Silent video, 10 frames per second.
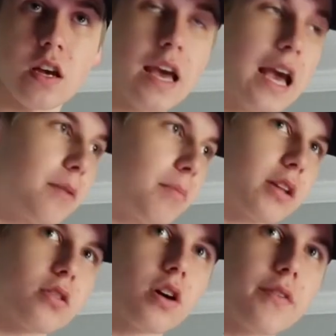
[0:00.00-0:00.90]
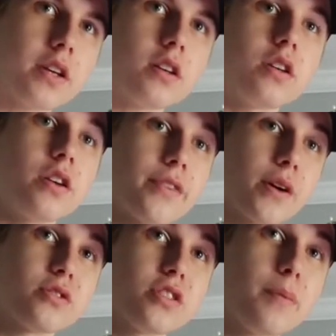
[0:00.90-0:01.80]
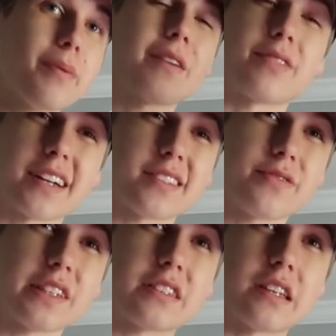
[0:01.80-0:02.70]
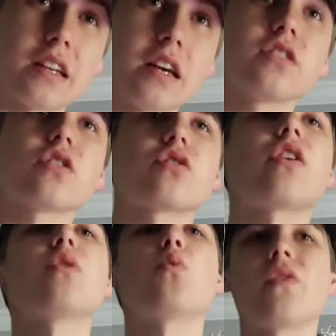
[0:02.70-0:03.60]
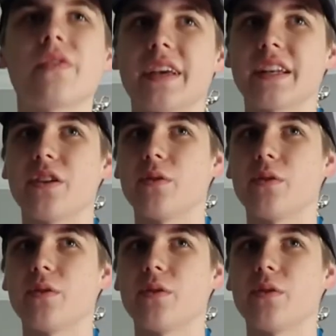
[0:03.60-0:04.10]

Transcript: And by the look of it, you fell asleep and forgot to fix it. So there's only one thing to do